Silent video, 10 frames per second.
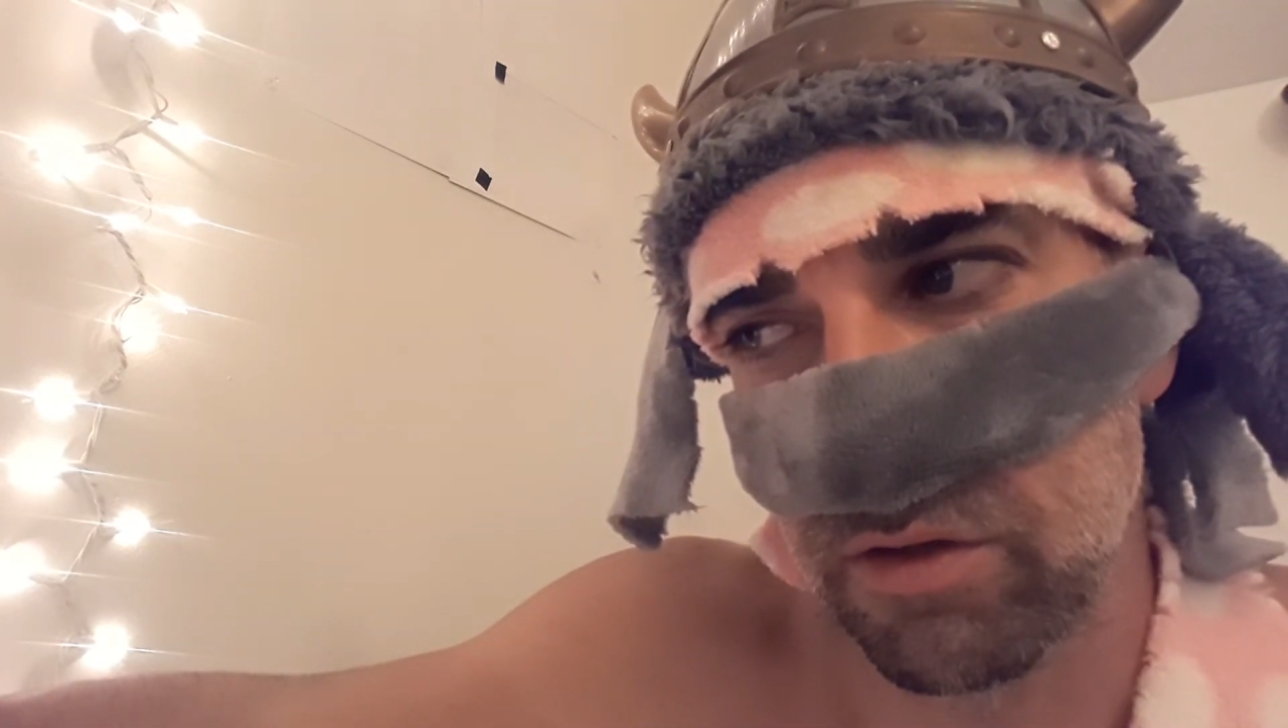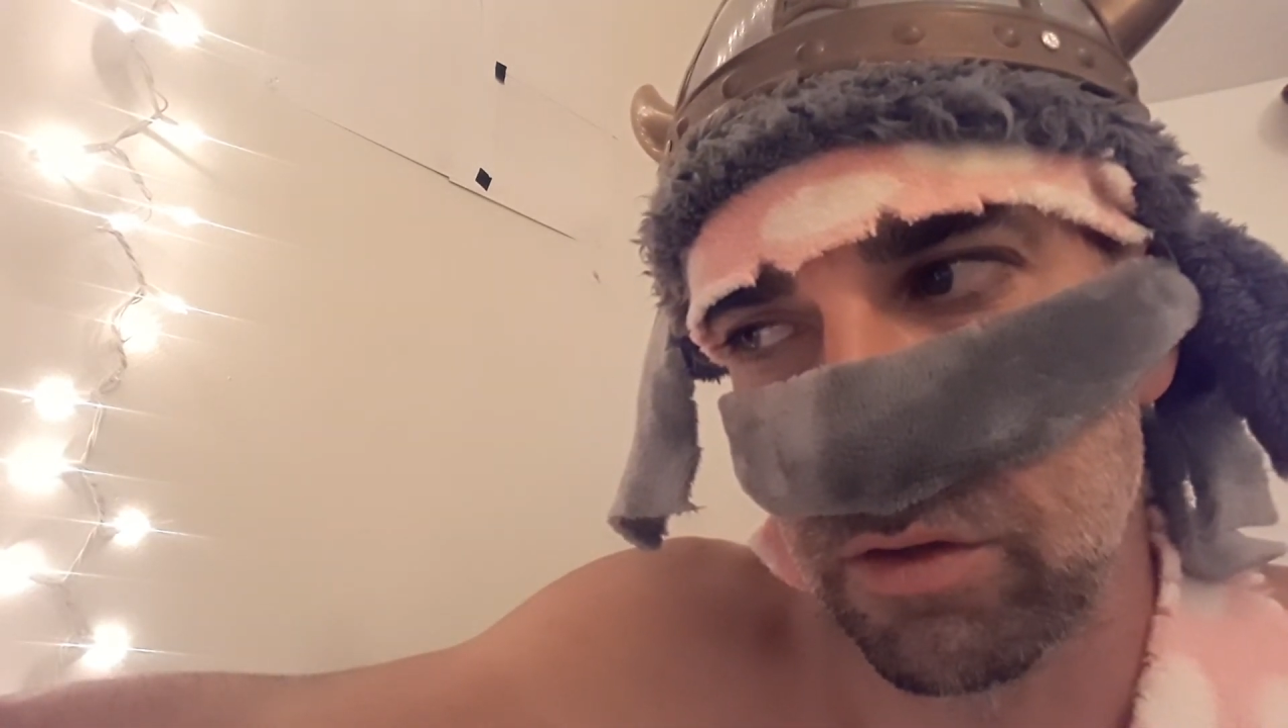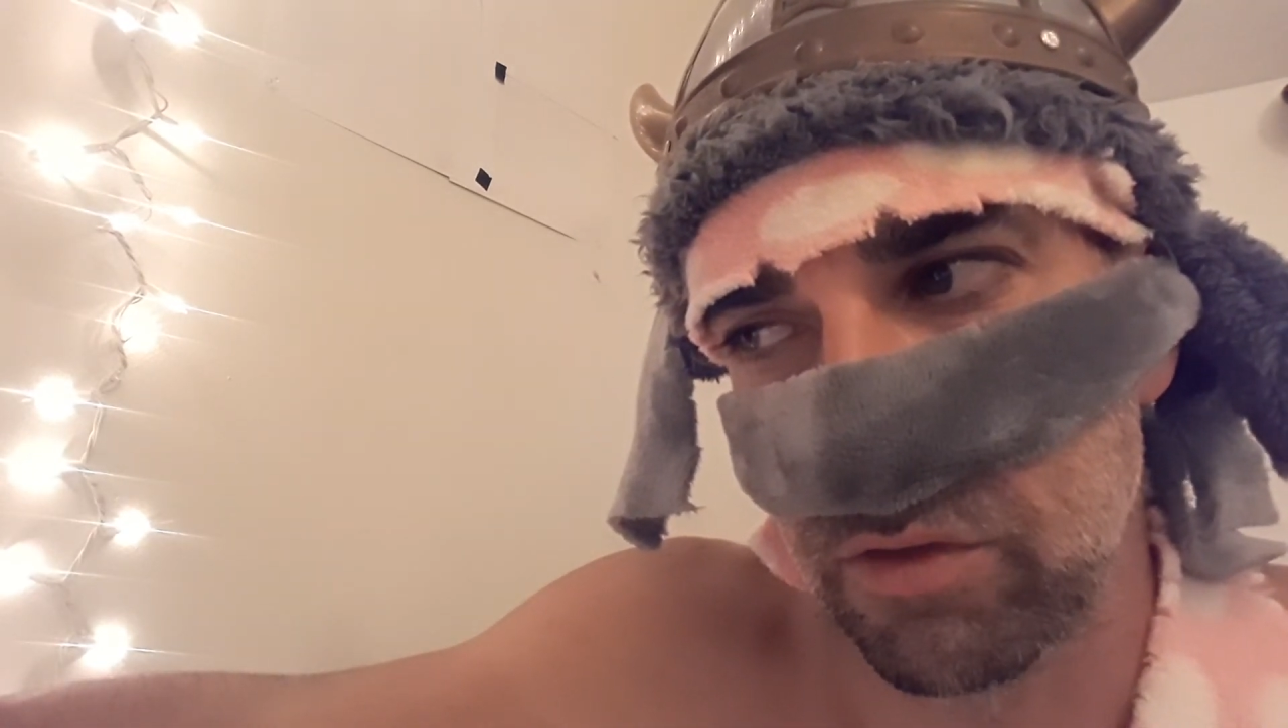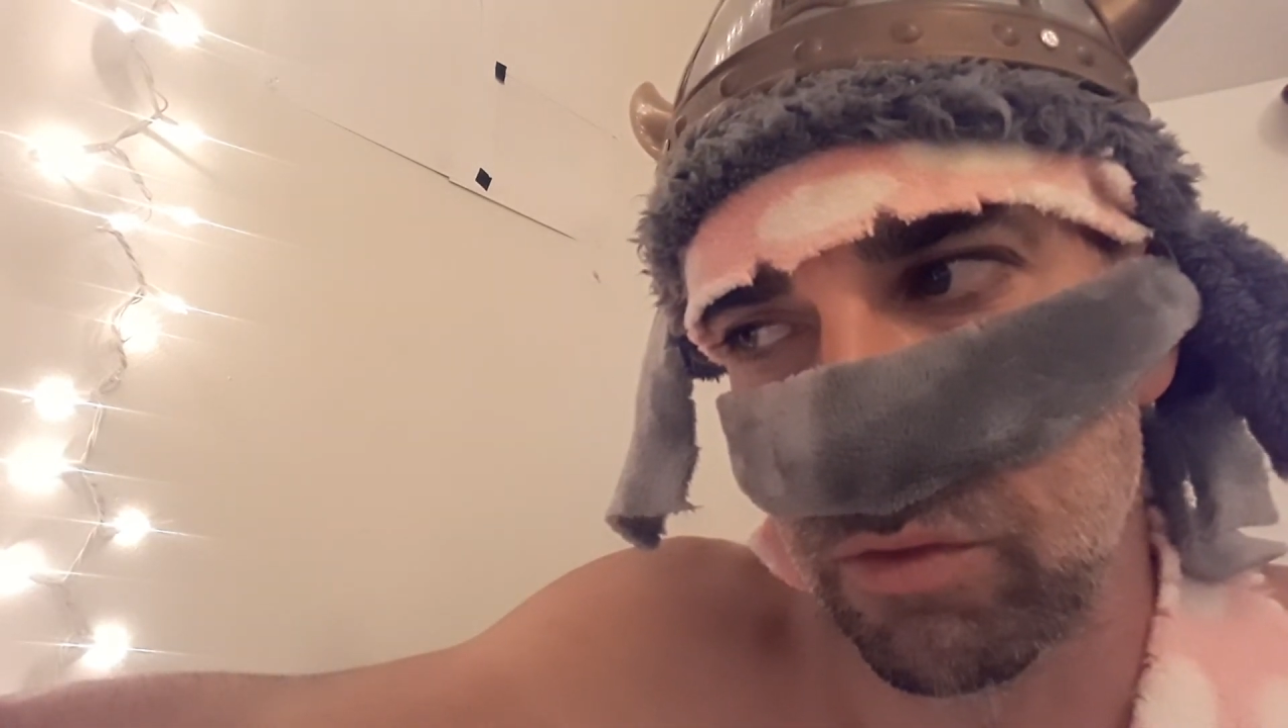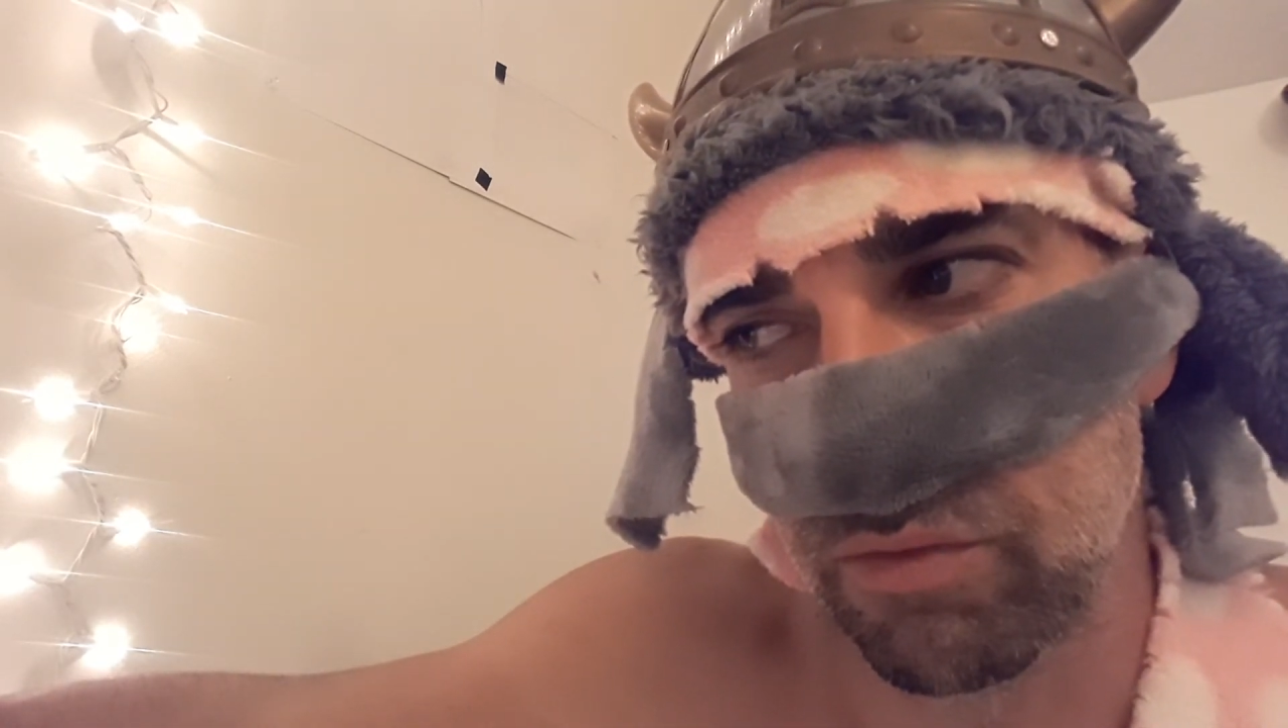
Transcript: you